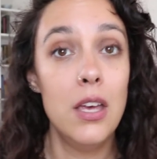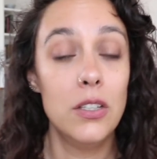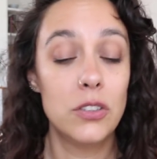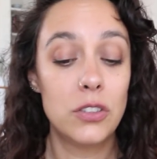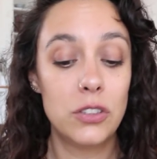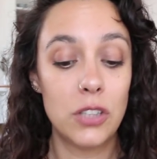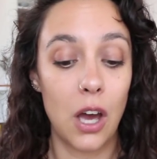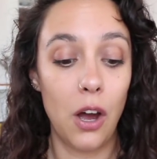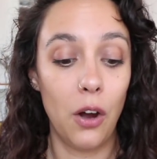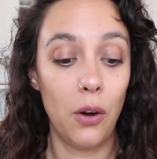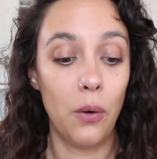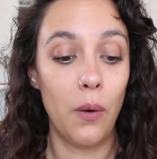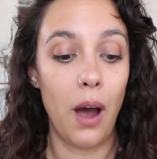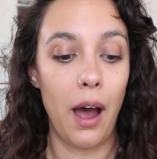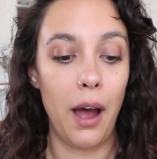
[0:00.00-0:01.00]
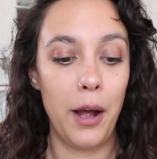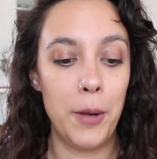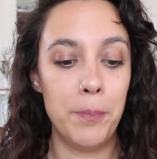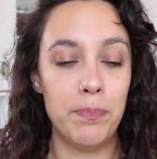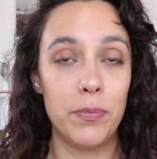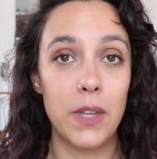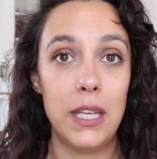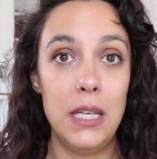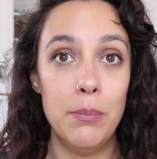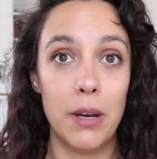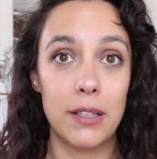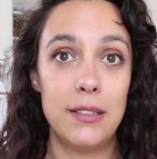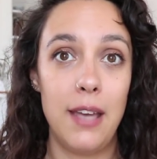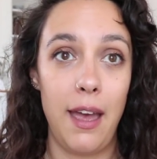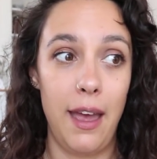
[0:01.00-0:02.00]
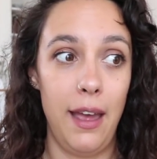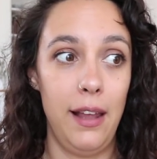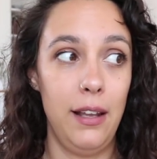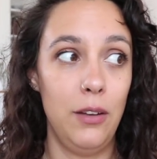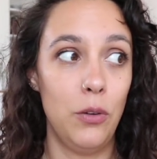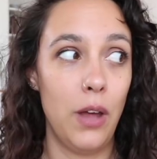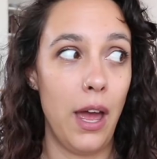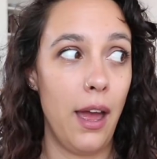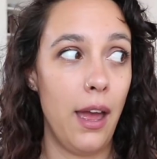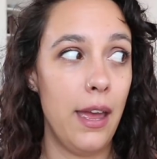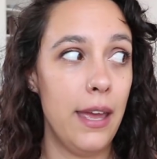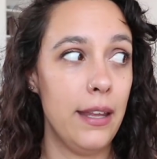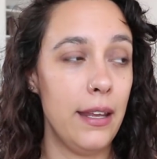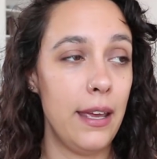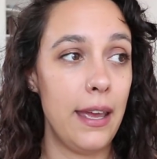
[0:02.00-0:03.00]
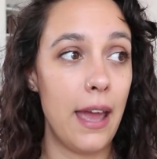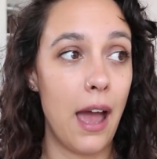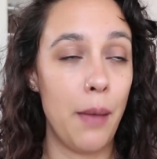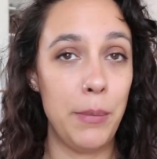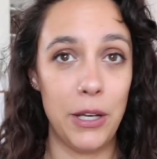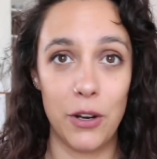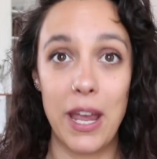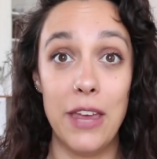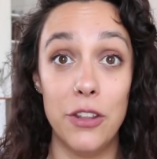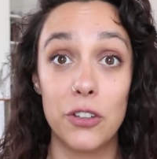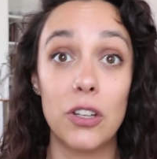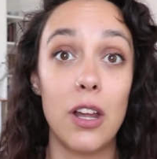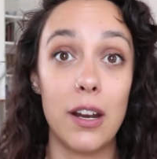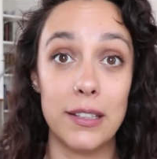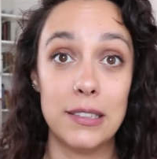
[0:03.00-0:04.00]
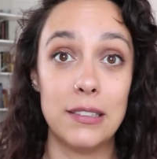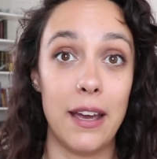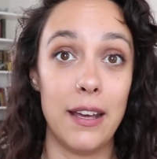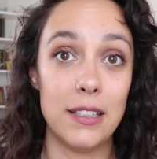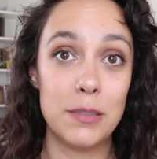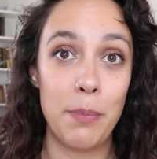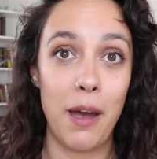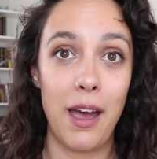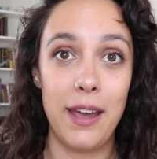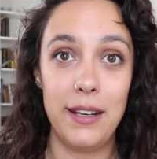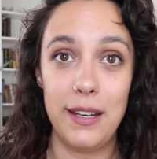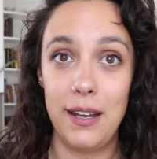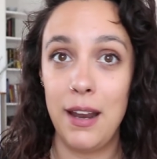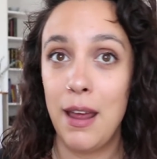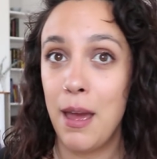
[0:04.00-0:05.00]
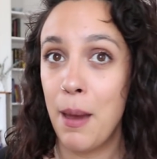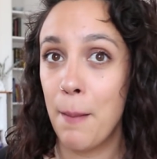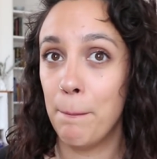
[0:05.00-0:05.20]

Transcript: So Immortelle, okay, there's a lot of science behind it,